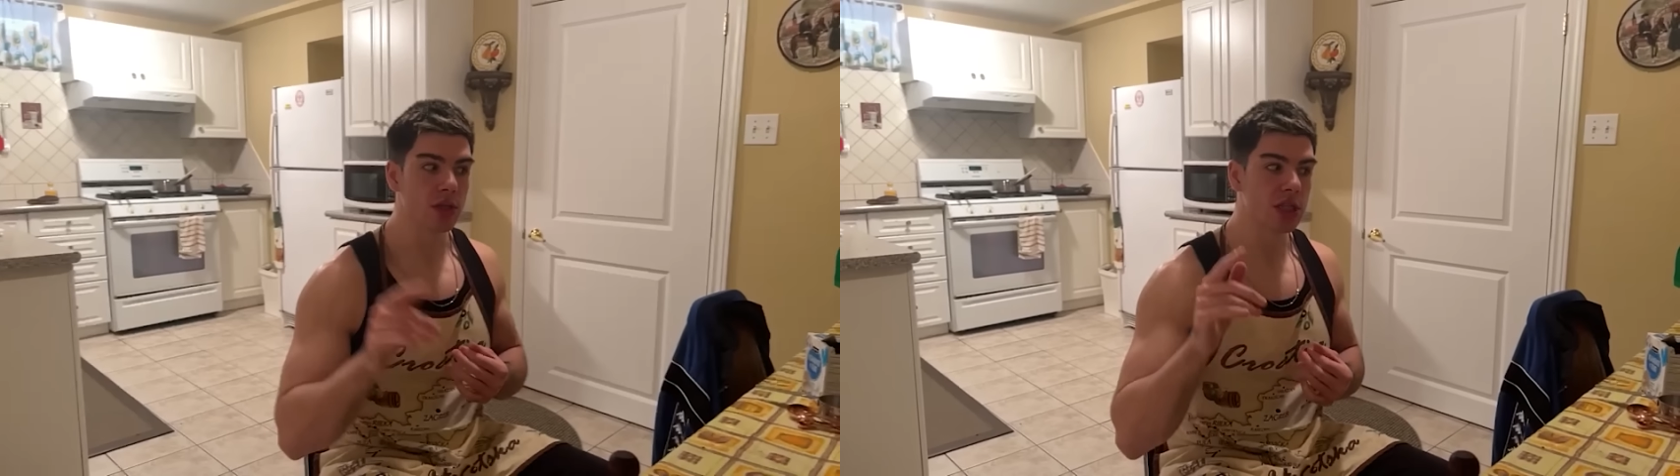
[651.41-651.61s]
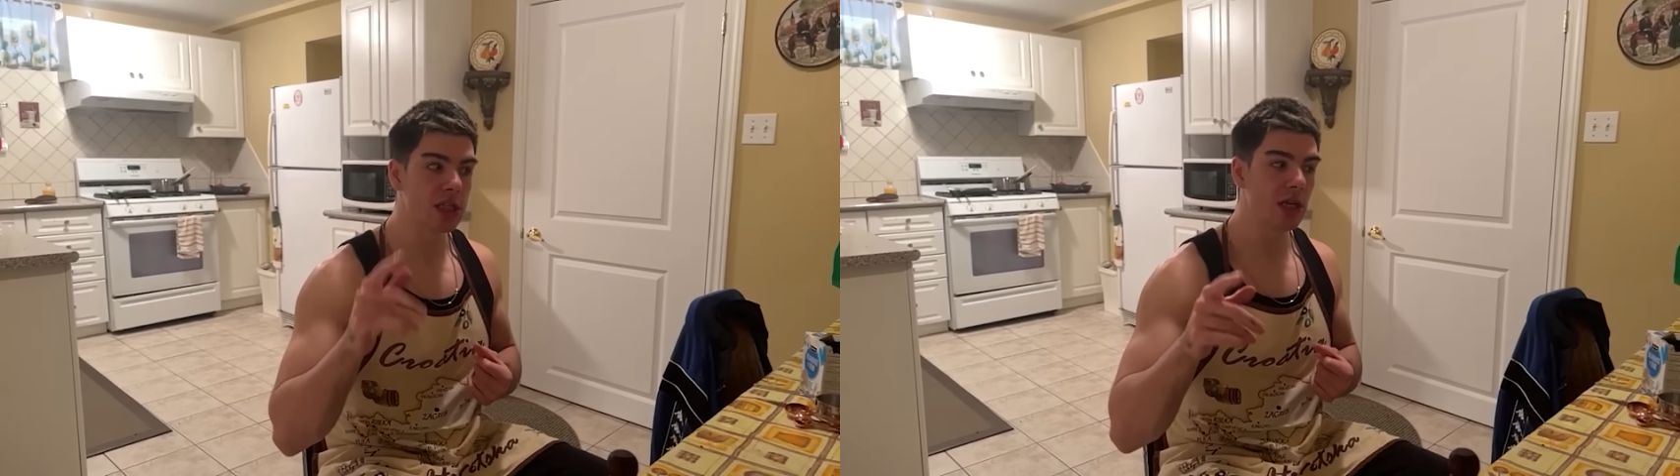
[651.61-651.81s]

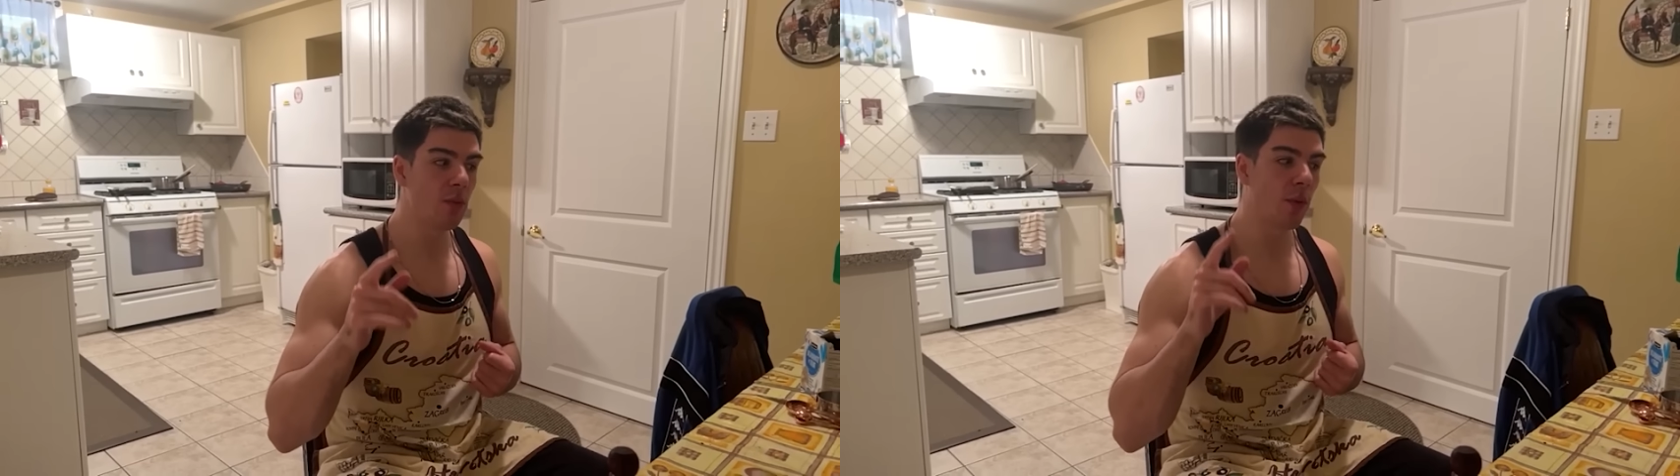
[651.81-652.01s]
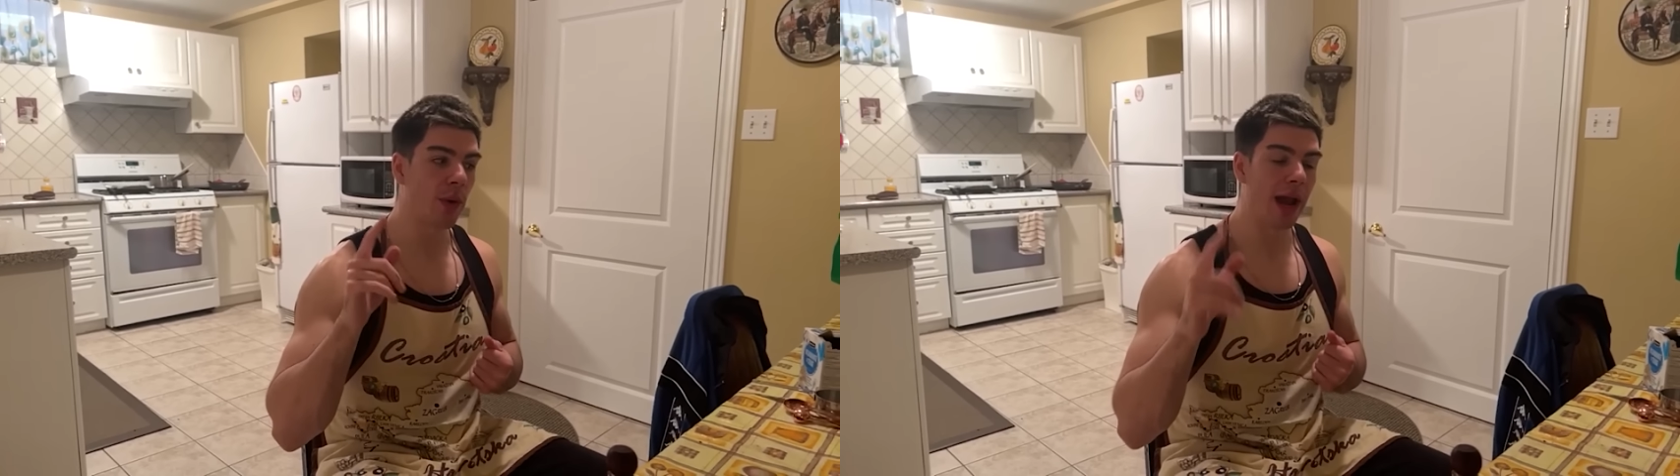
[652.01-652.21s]
we'll
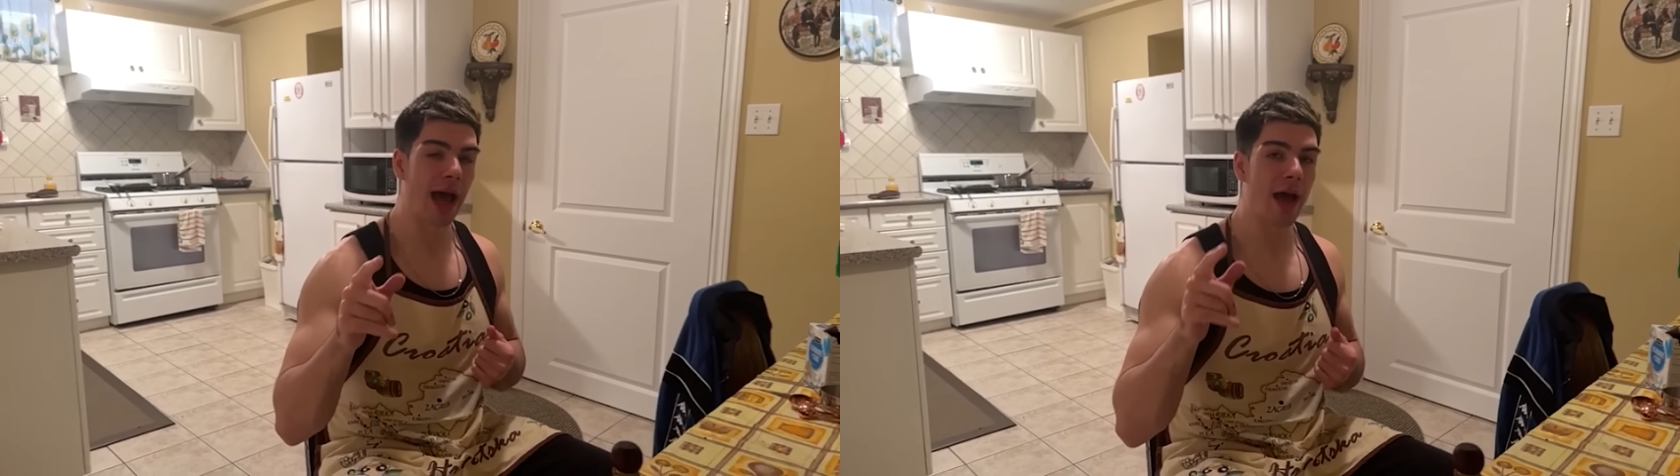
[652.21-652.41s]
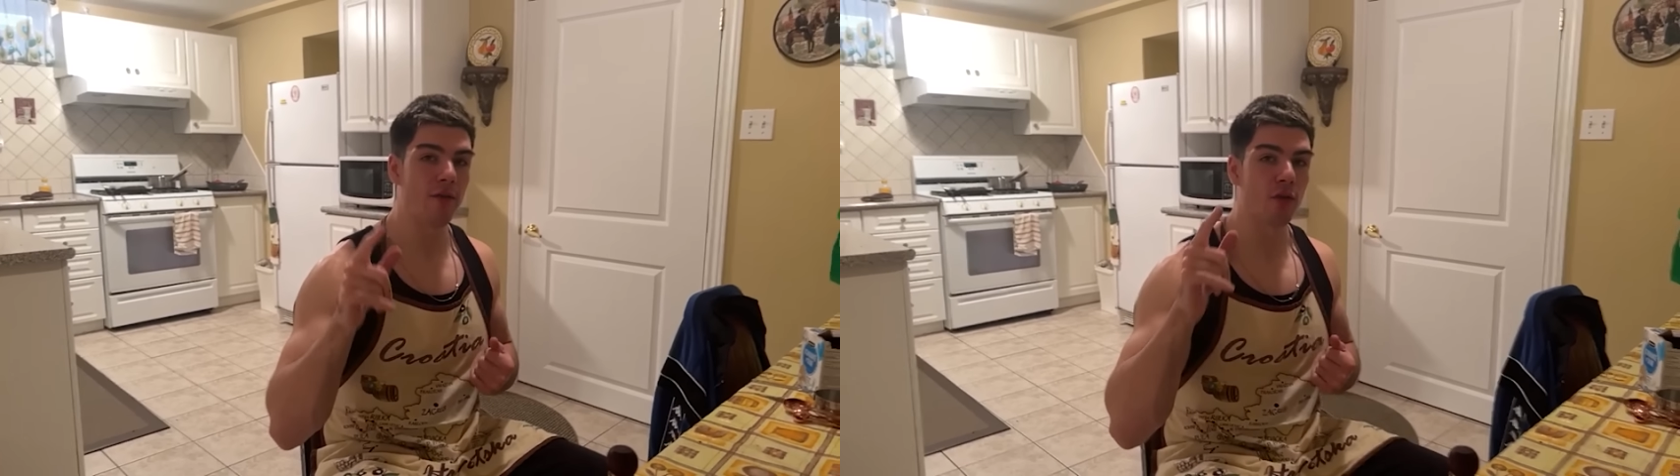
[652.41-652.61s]
see where
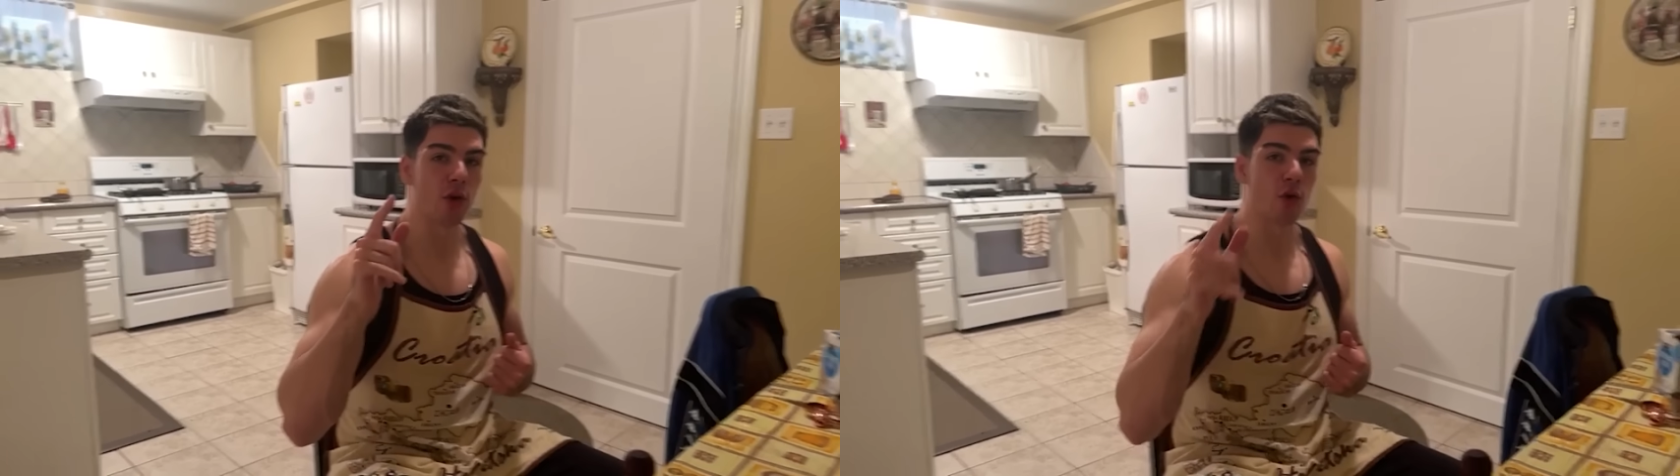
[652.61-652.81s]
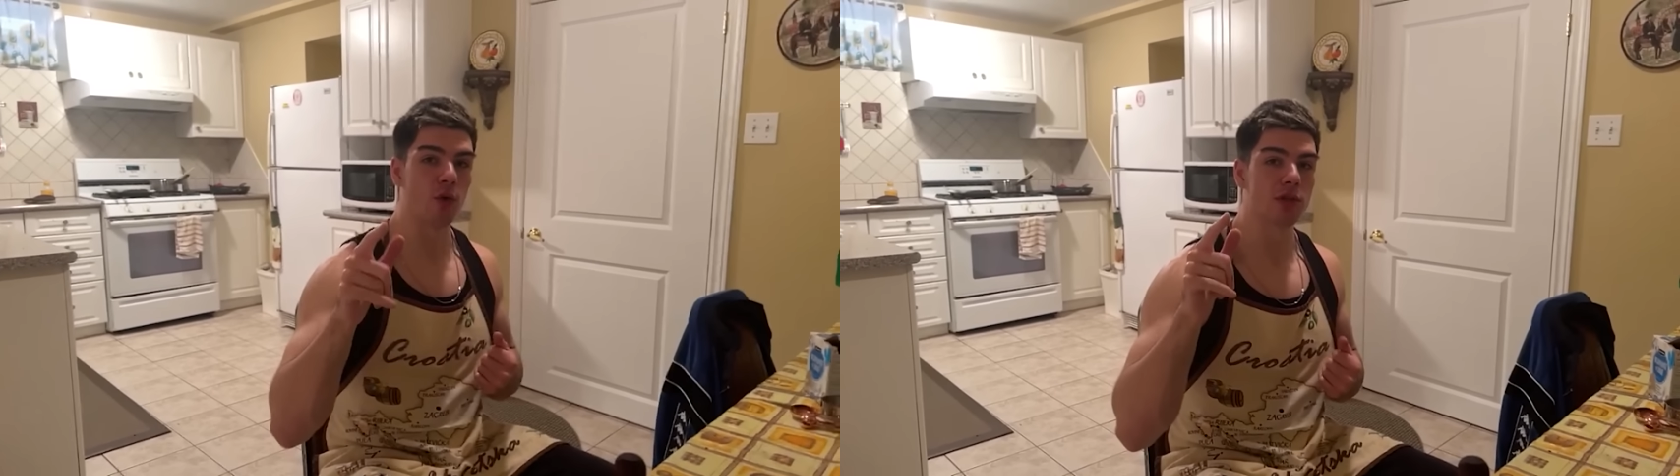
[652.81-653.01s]
we're at
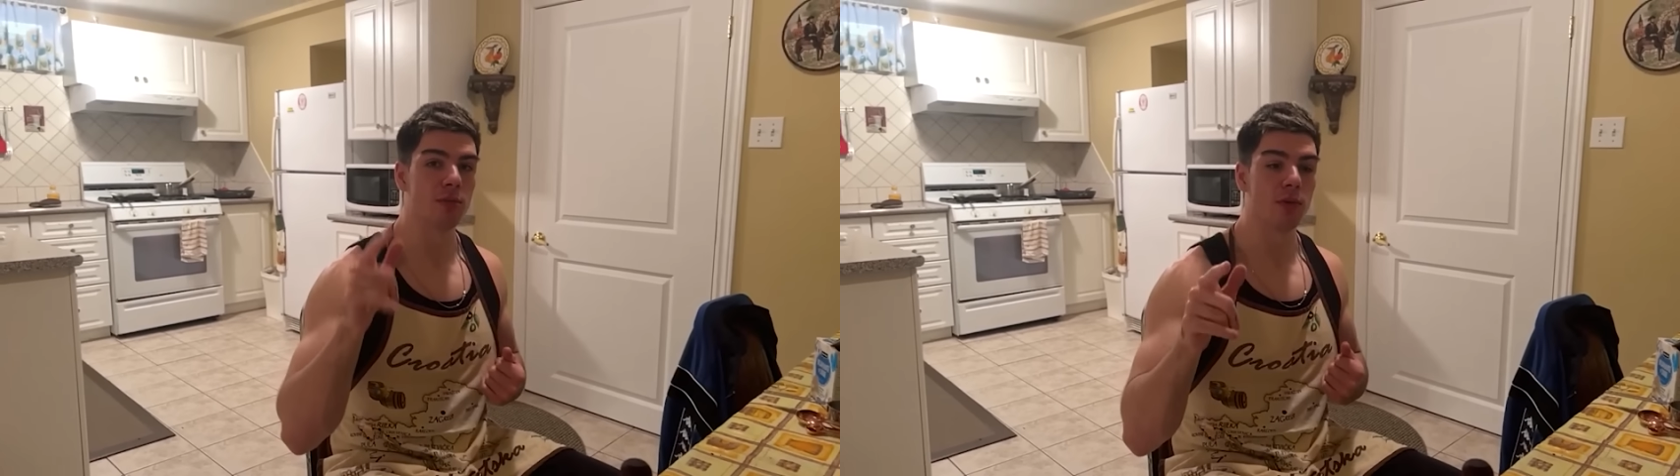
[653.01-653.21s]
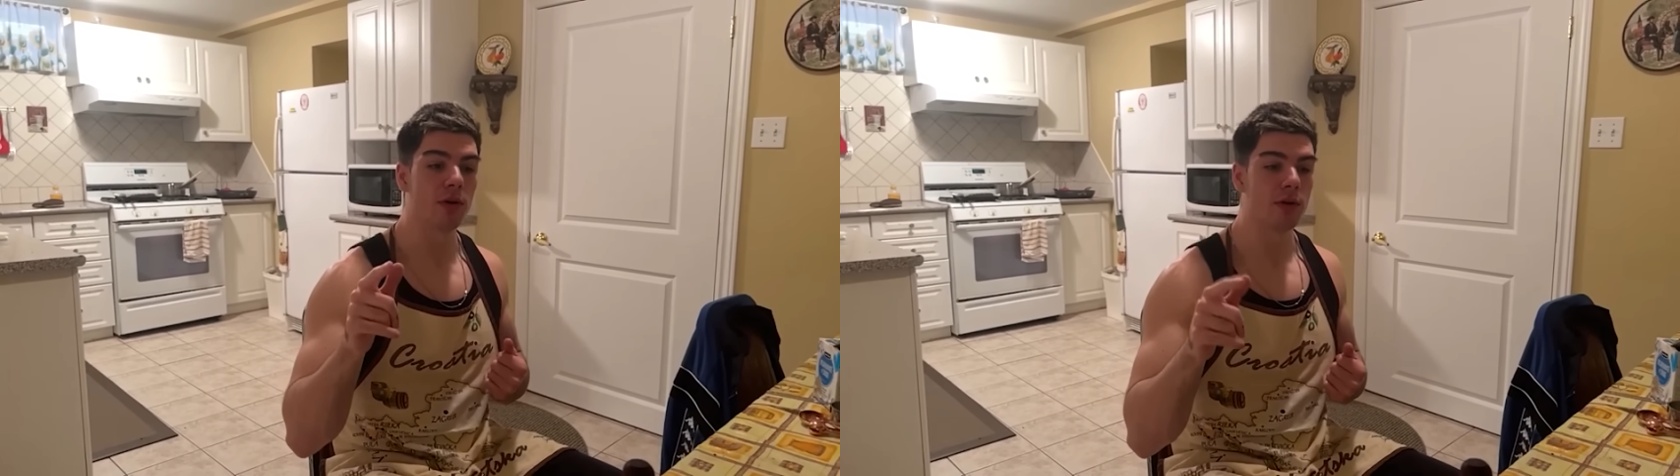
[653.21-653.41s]
for a
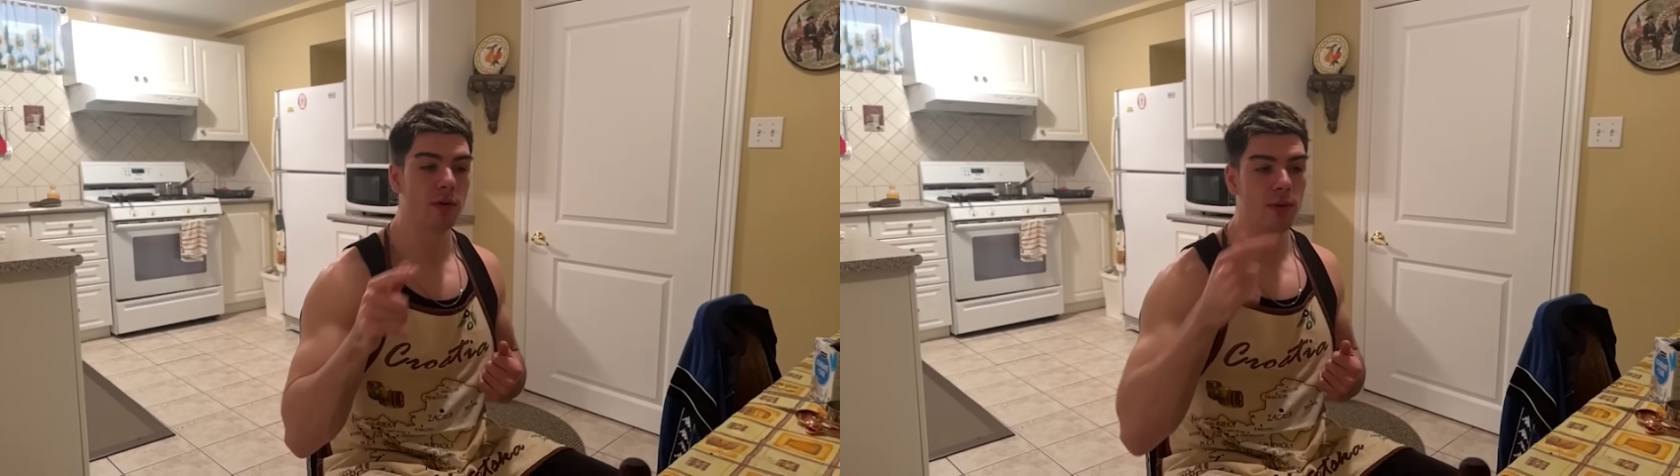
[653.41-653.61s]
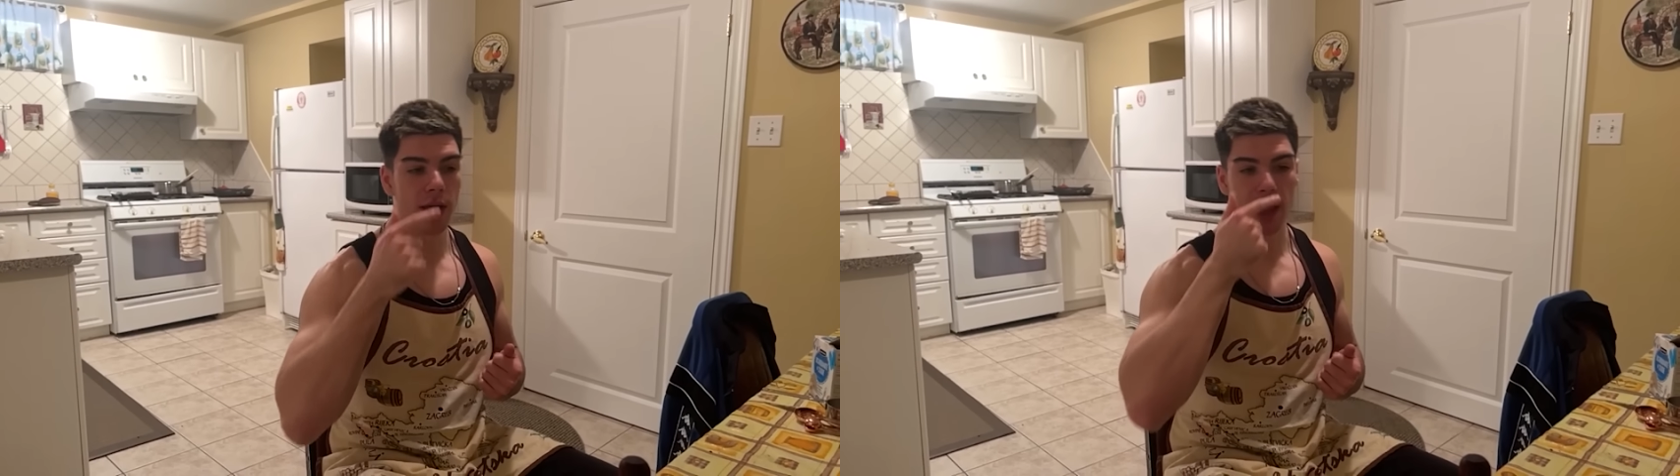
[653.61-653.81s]
goal
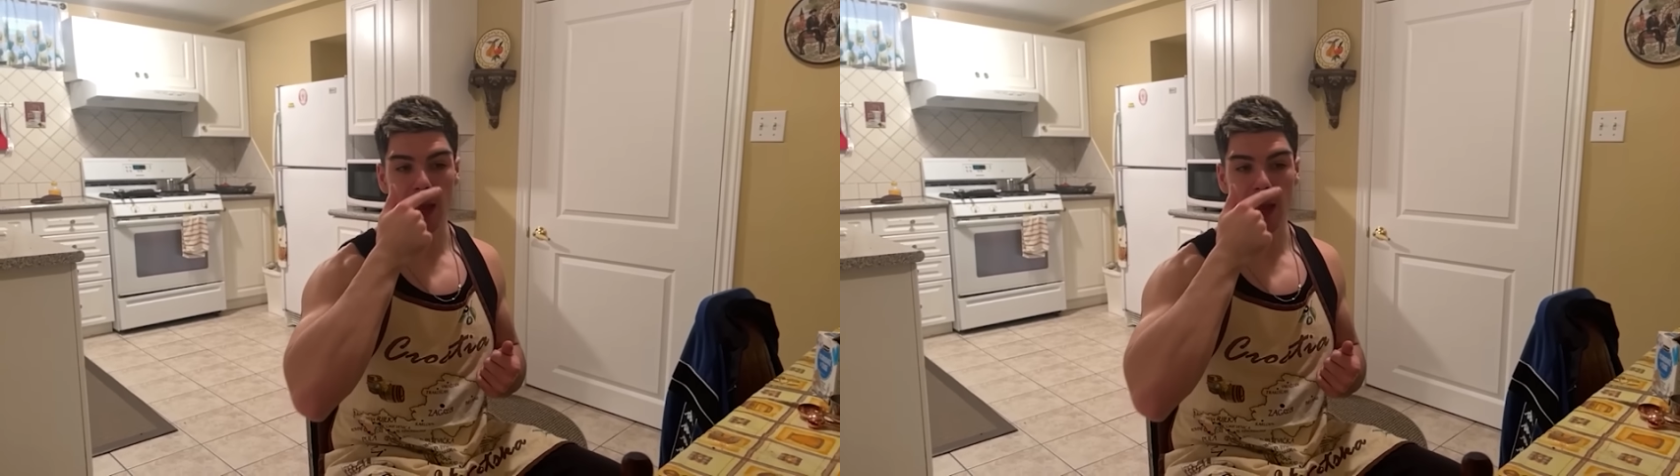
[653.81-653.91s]
tomorrow,